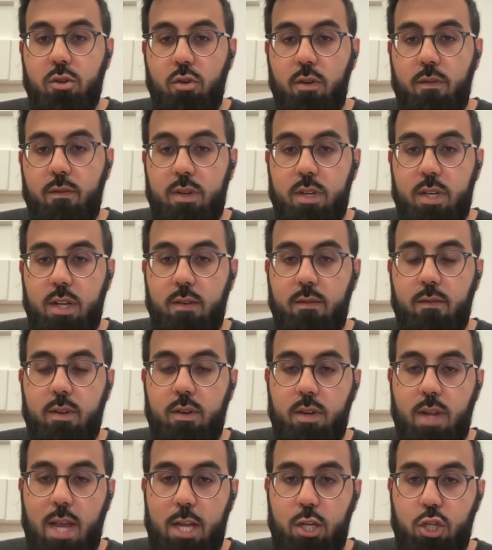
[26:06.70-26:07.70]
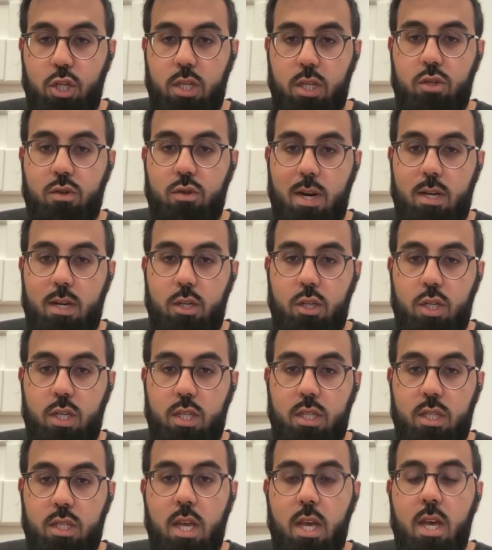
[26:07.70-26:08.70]
derivative and hedging
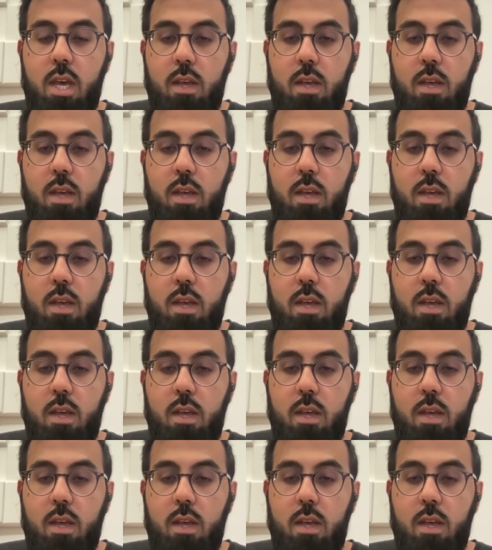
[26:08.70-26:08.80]
strategies